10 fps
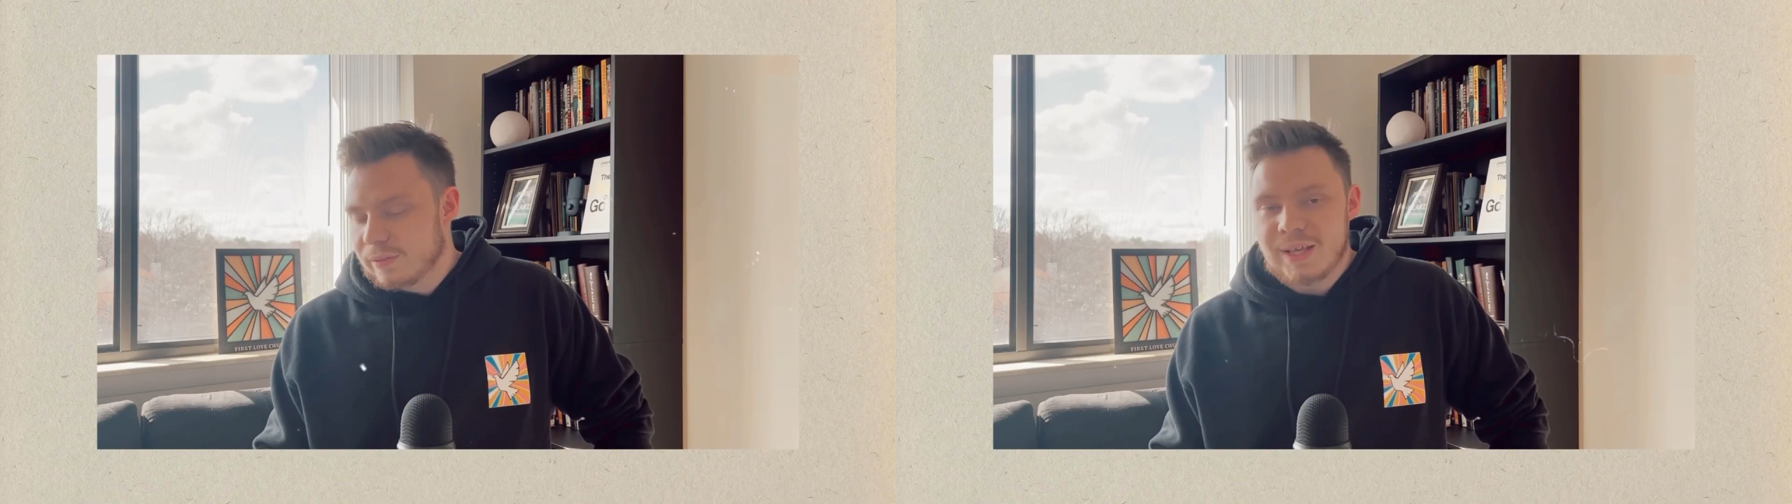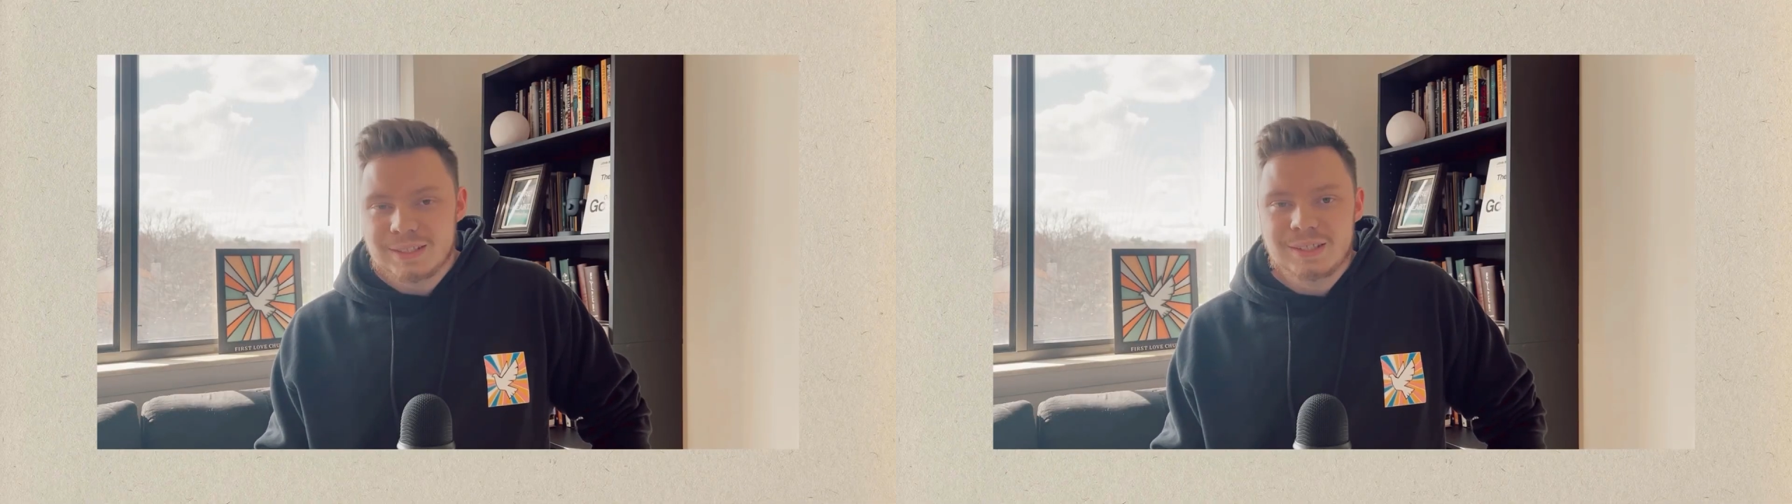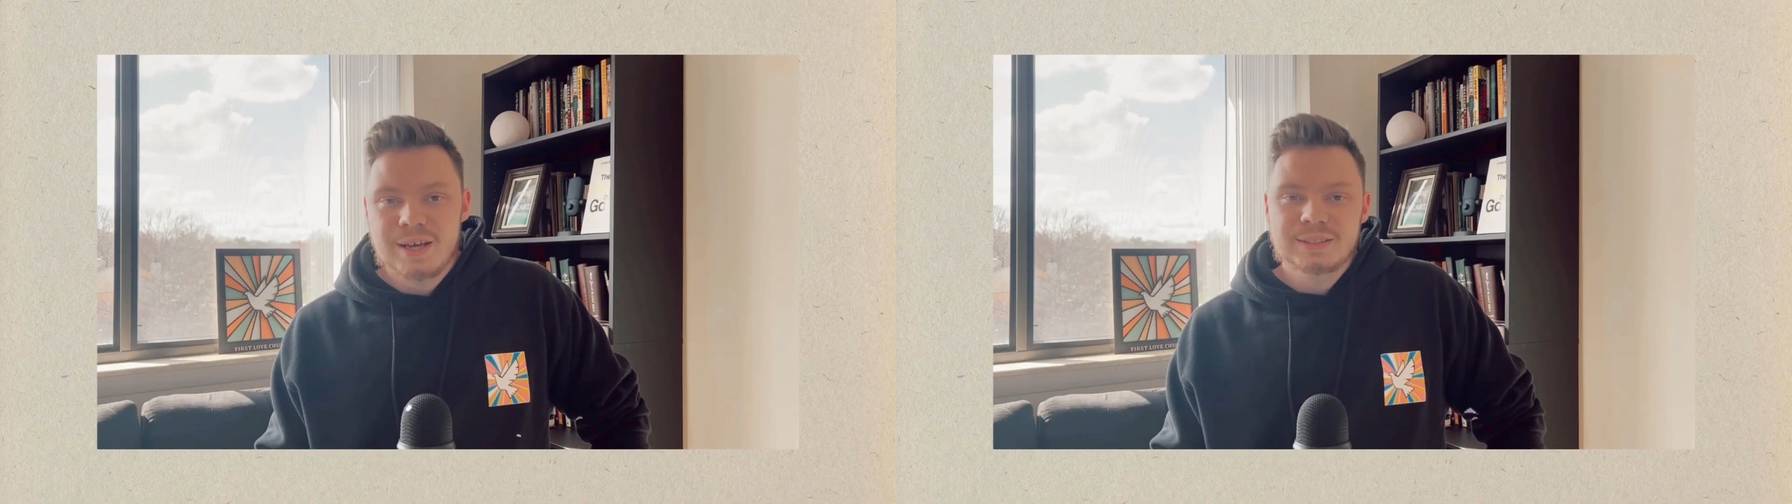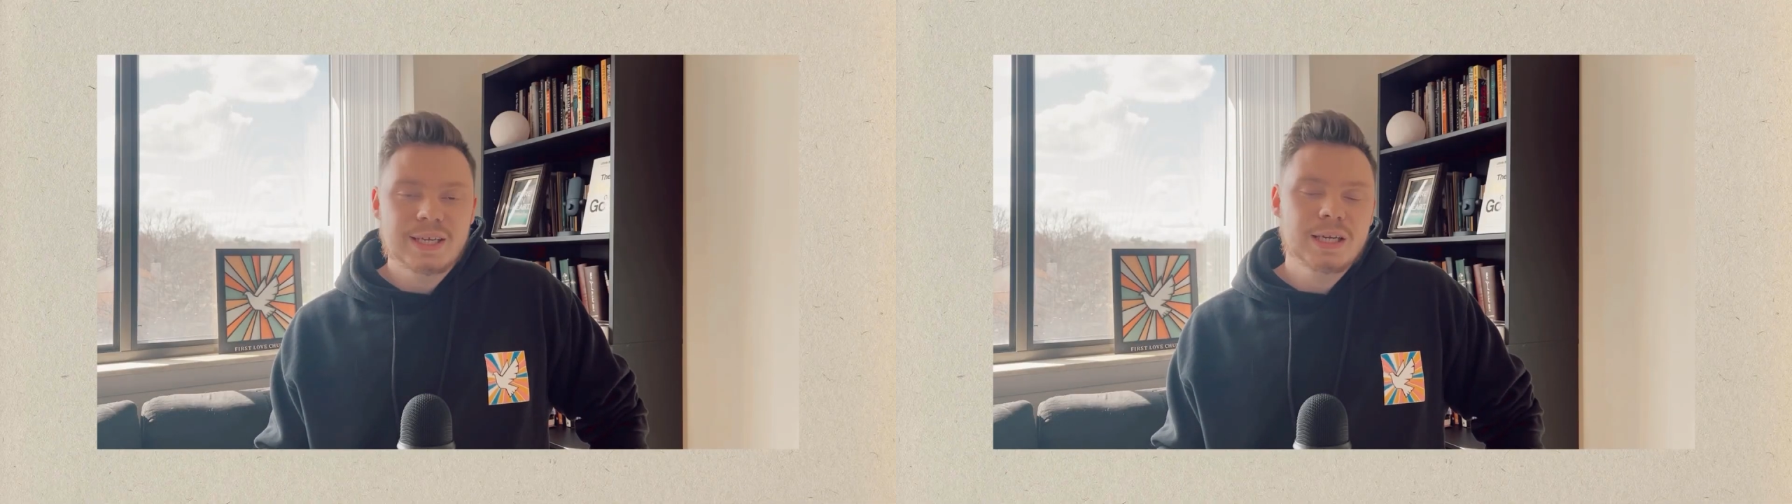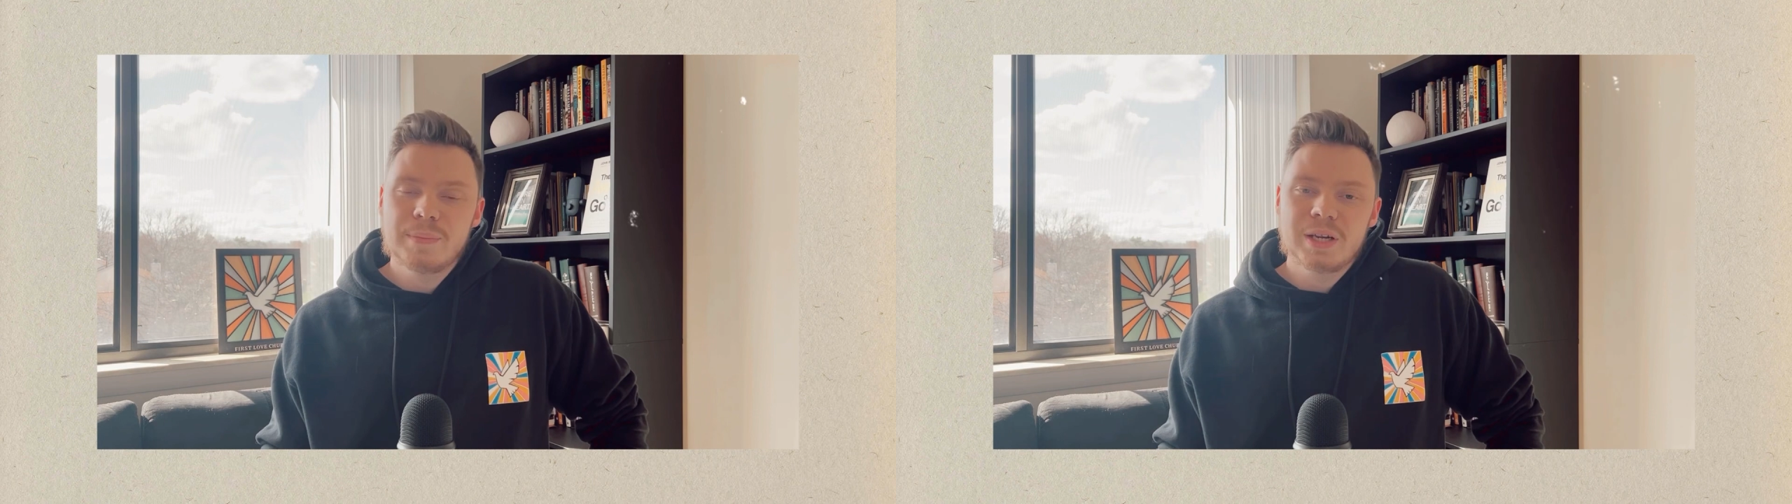That's us.
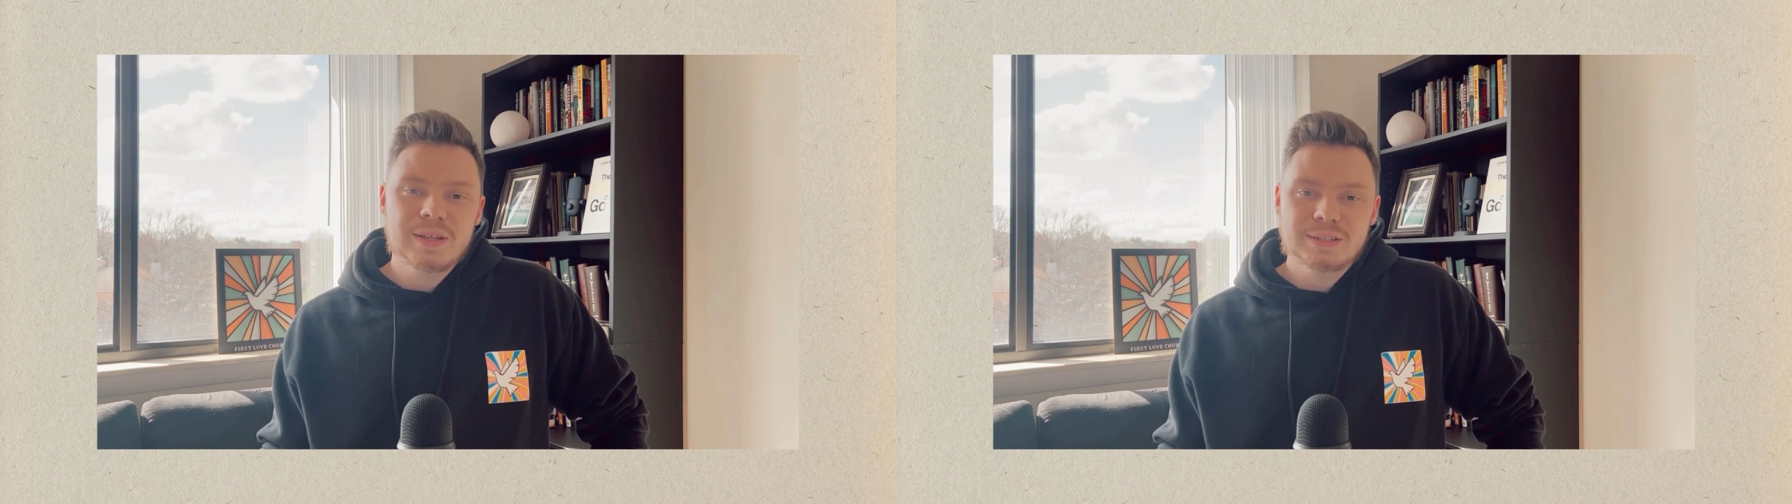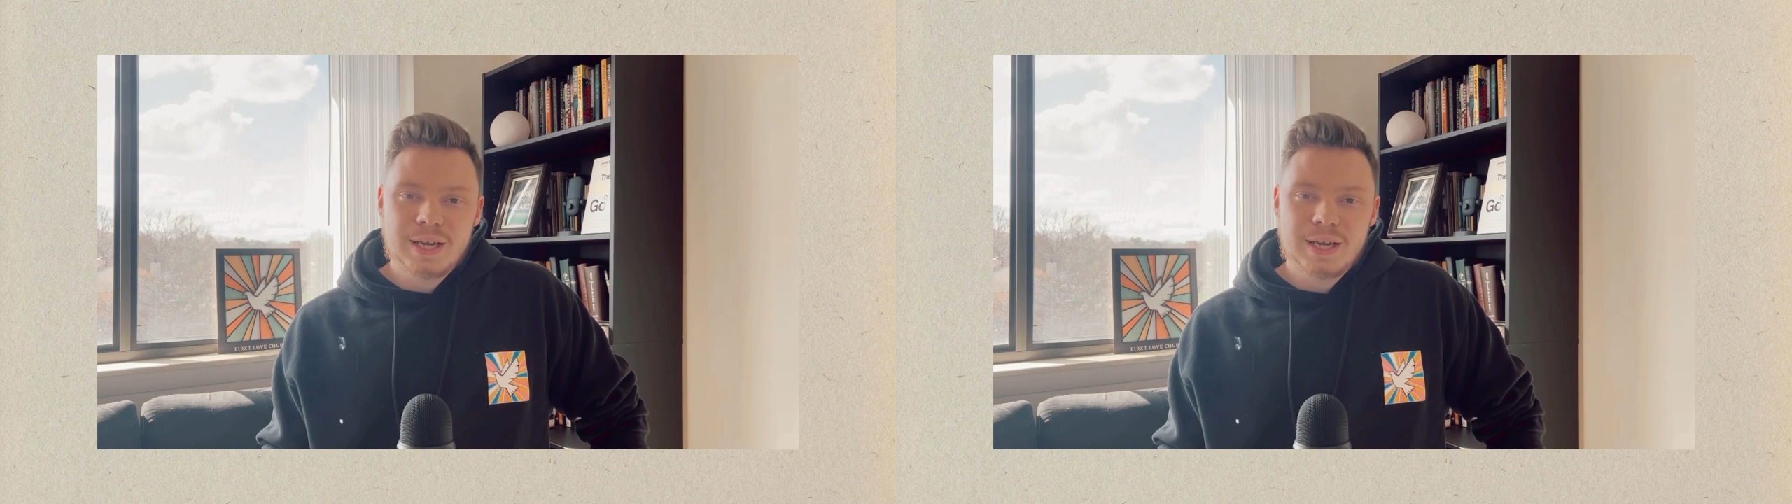Anybody that's